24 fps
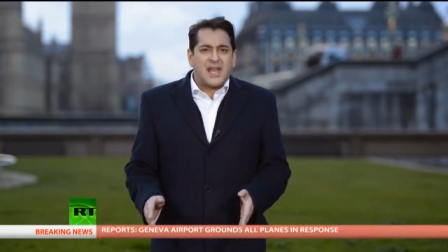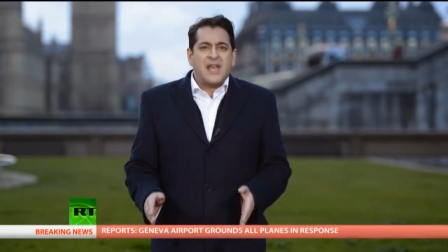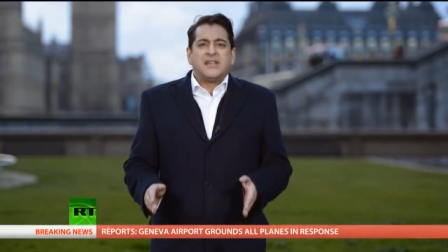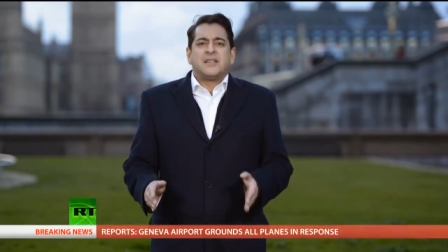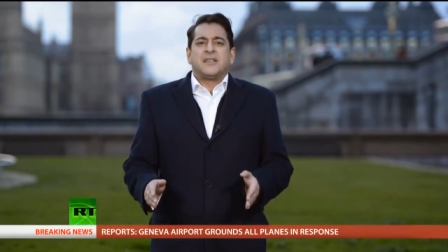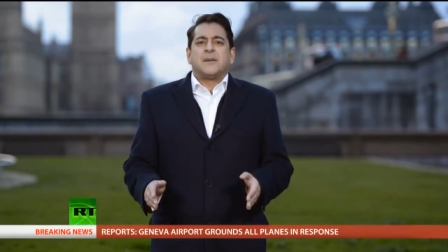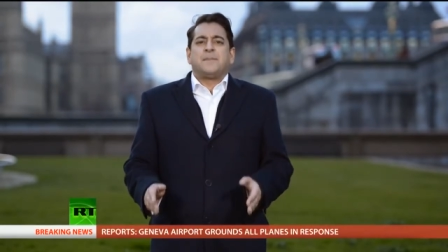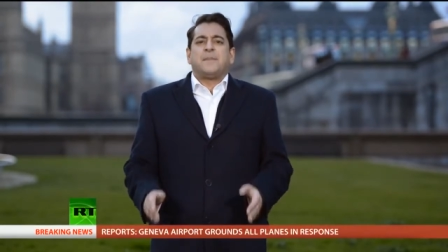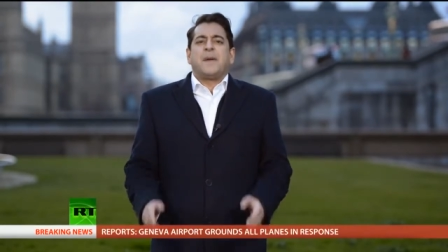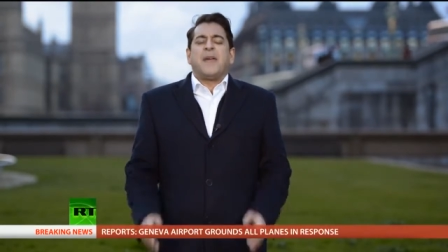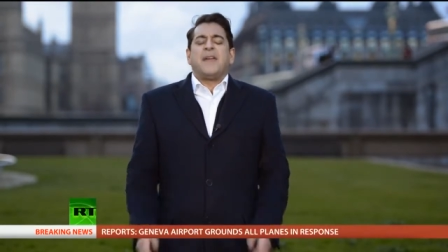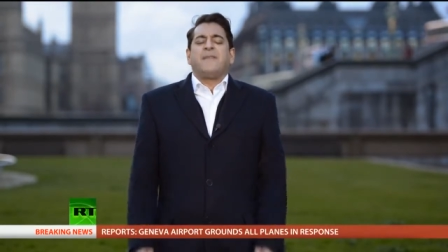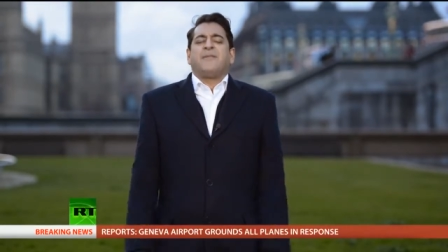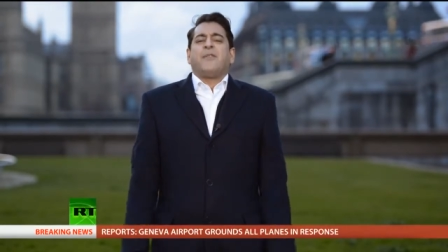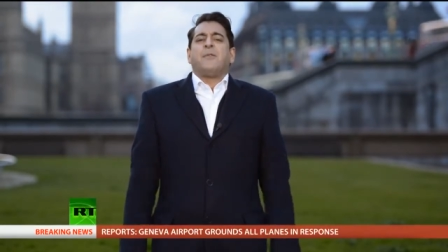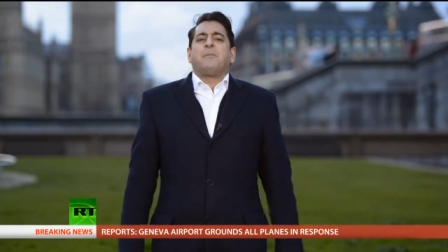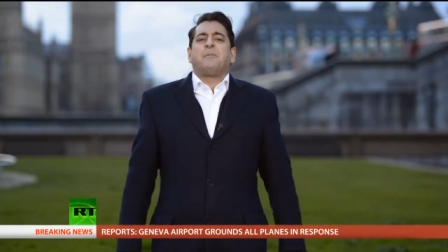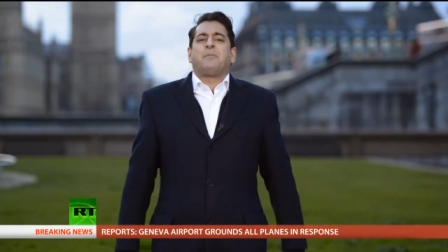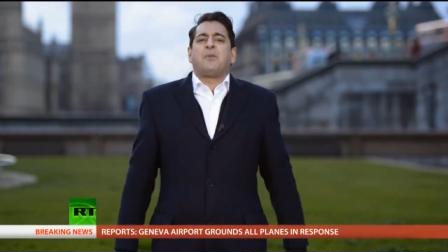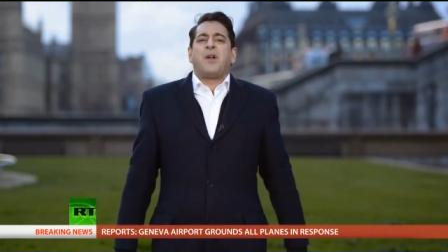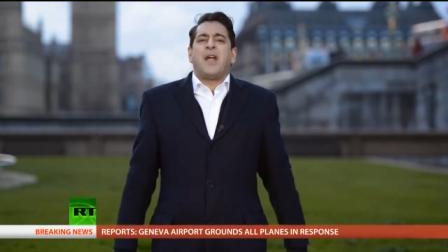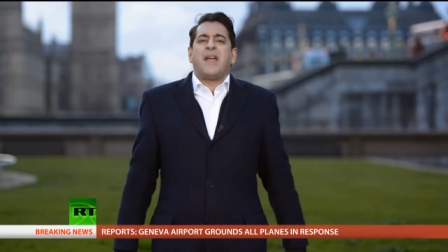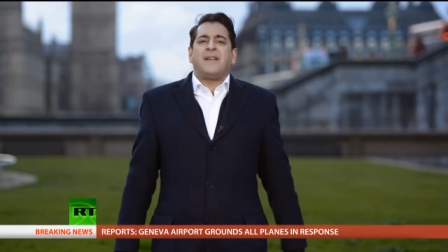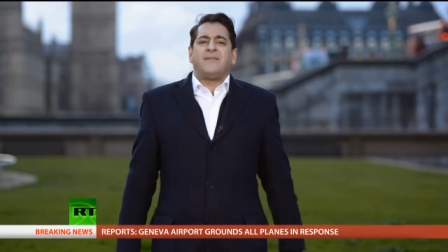to pay for
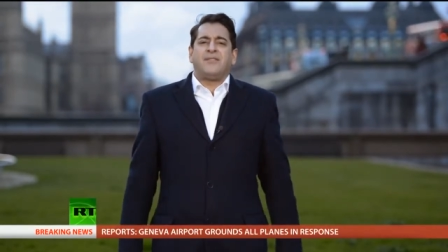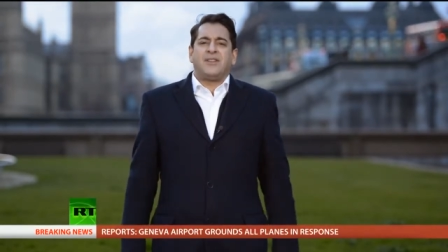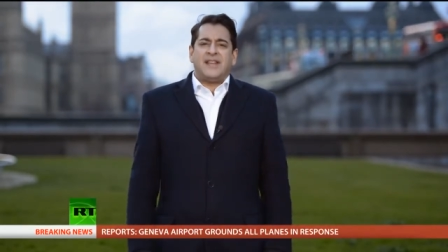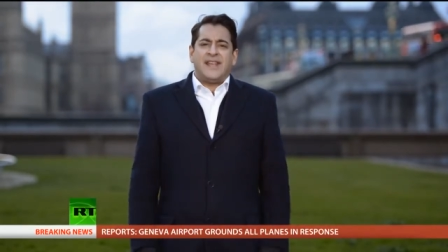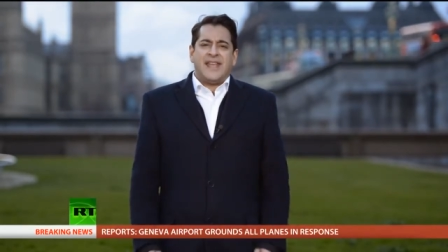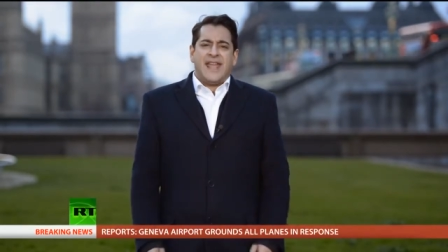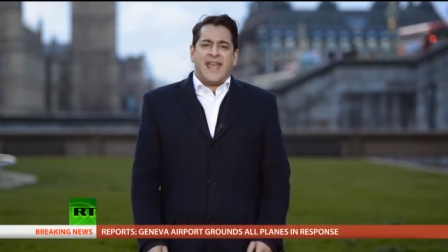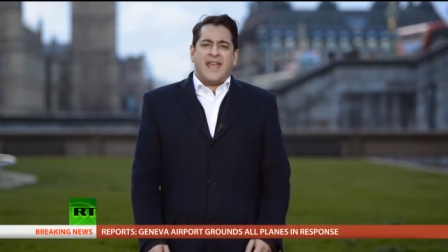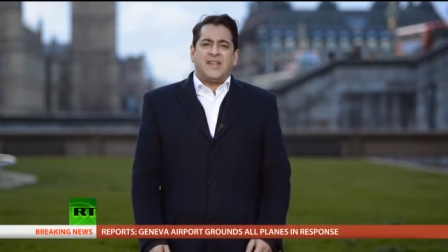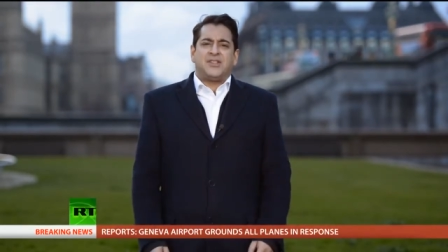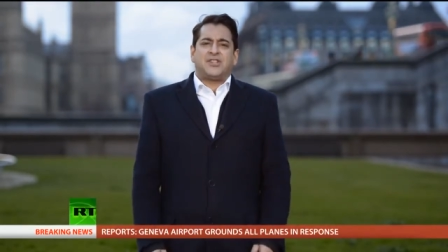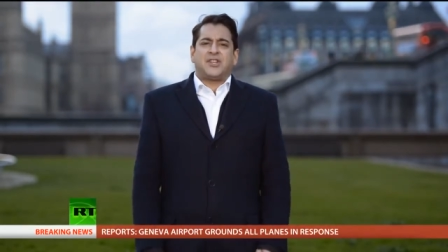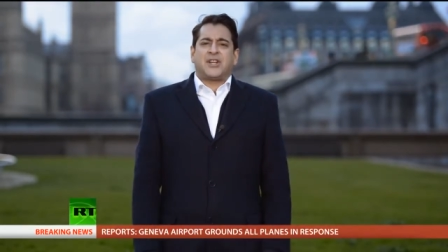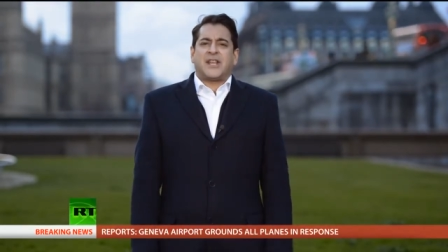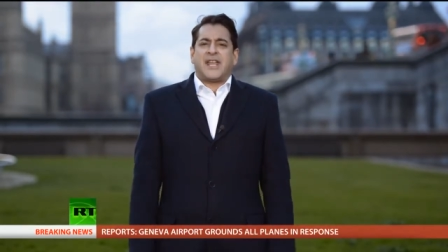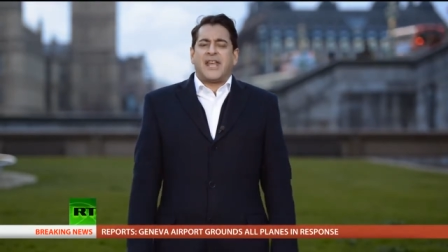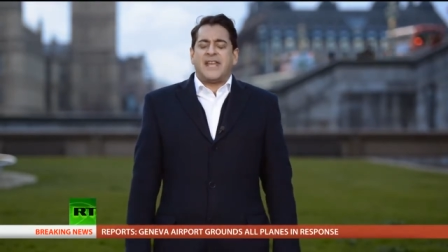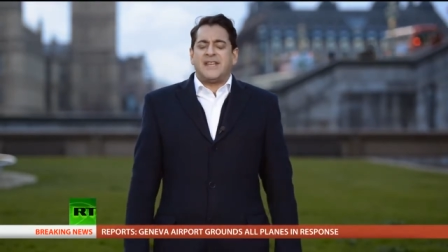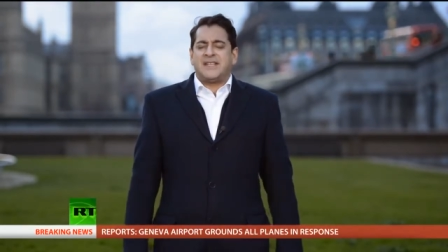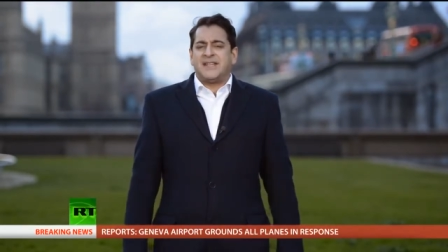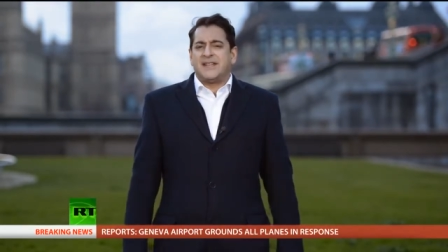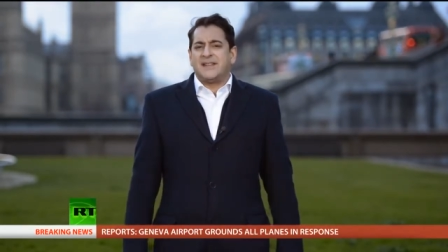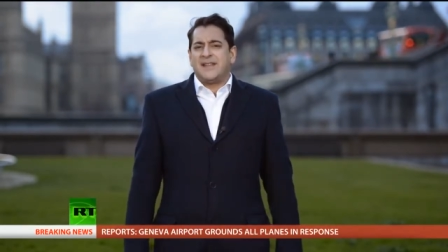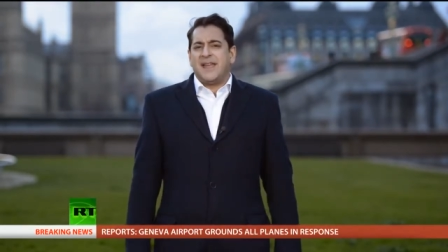privately
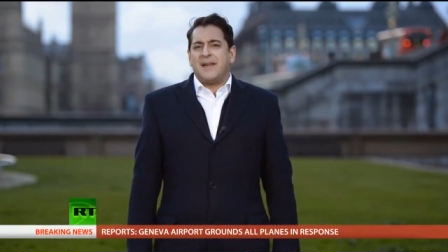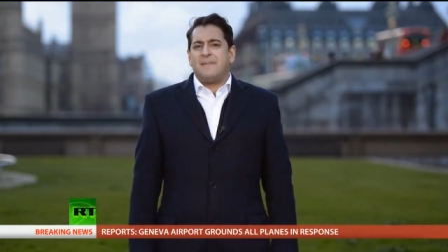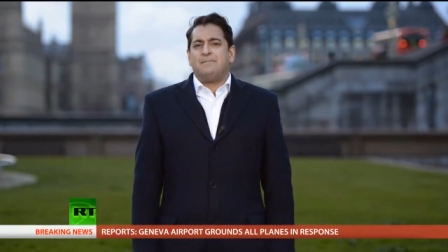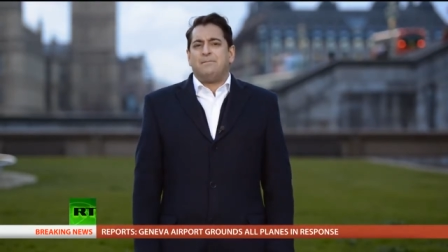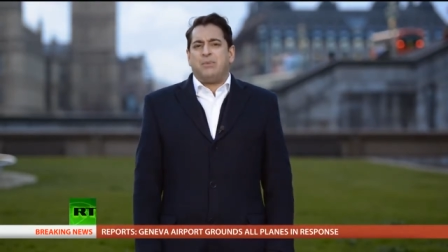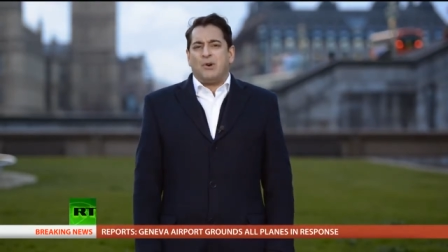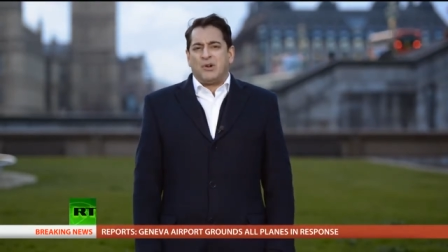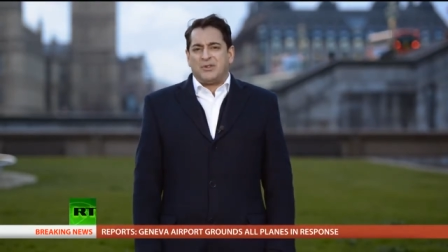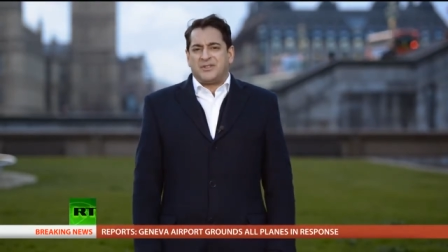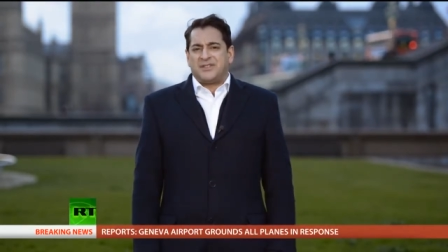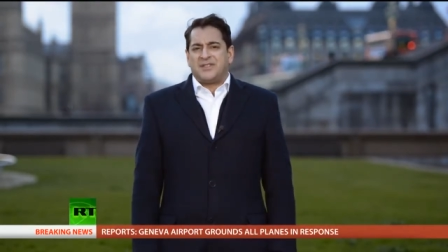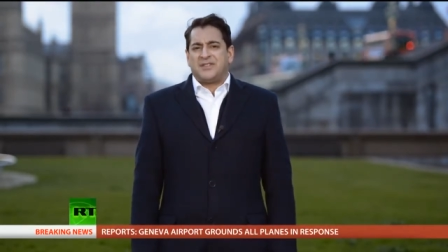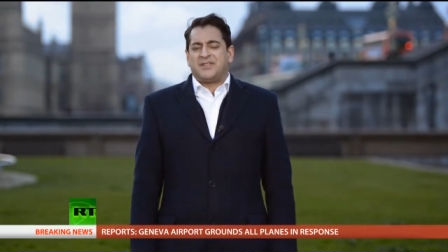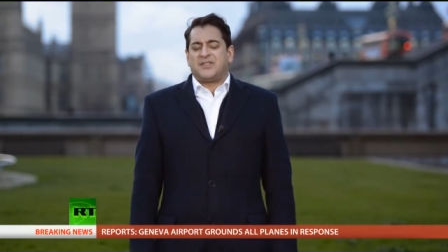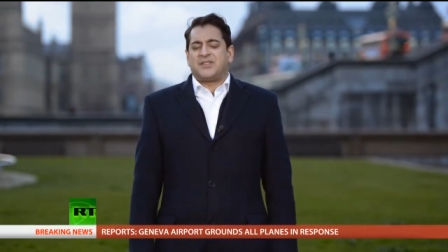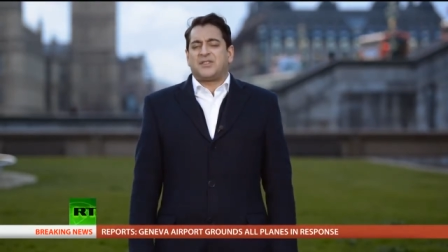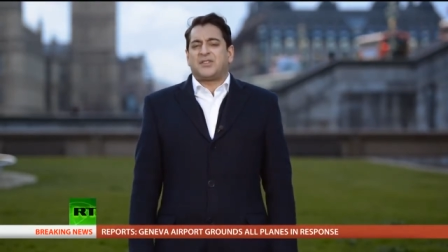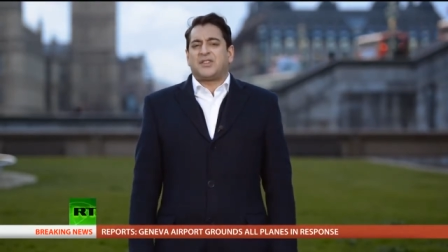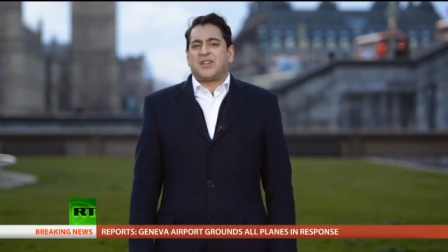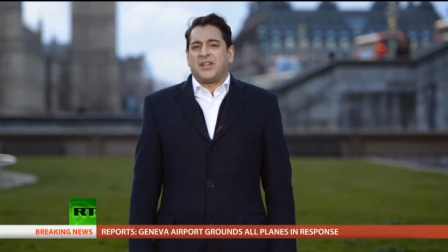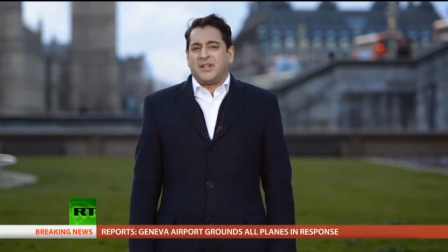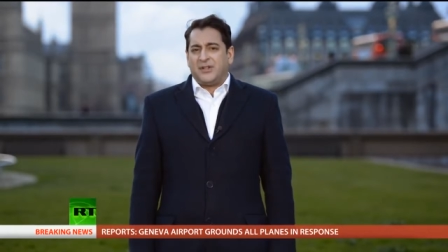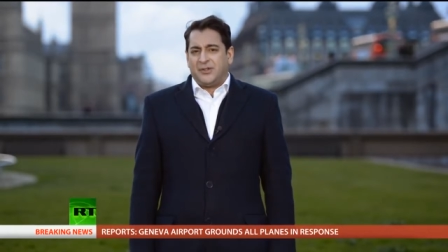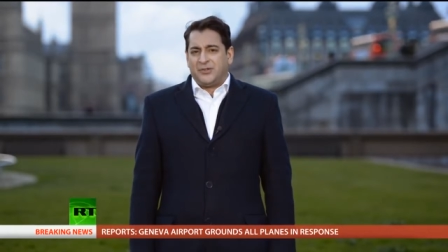educating their bosses'
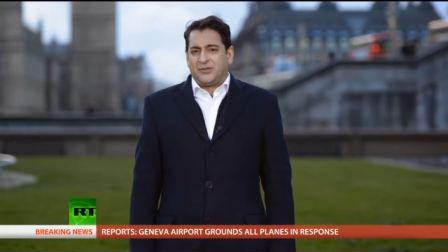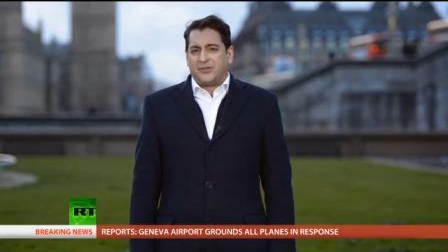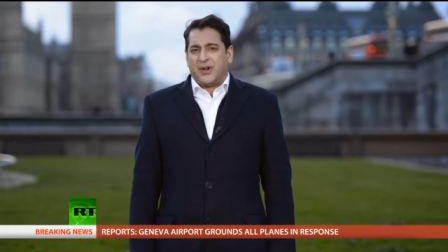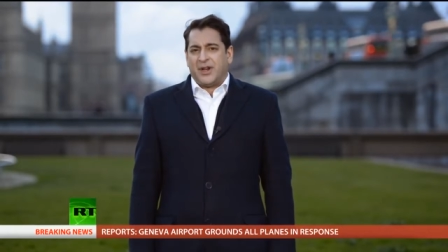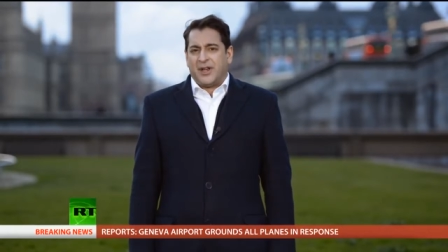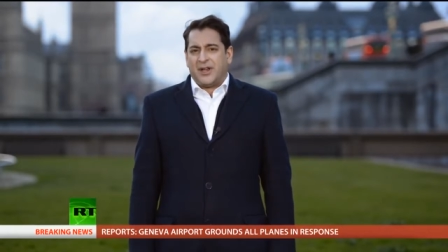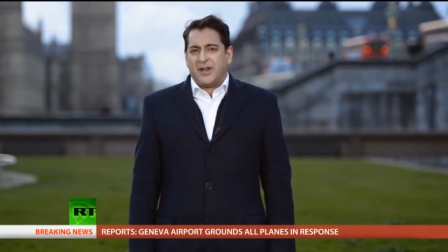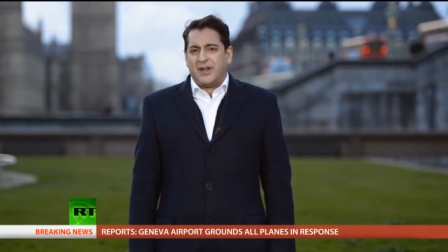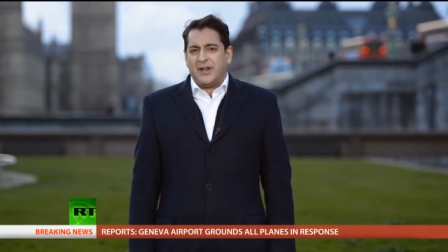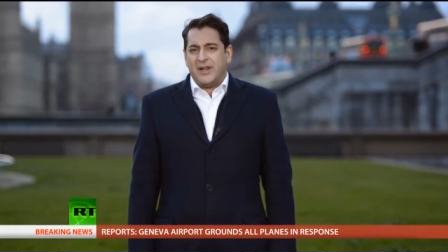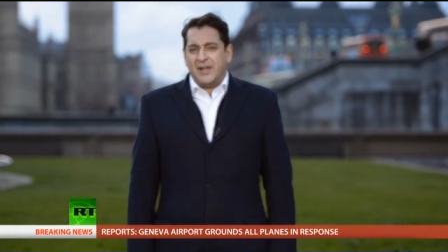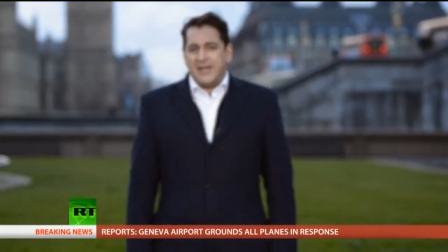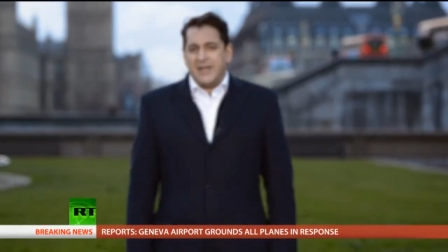children?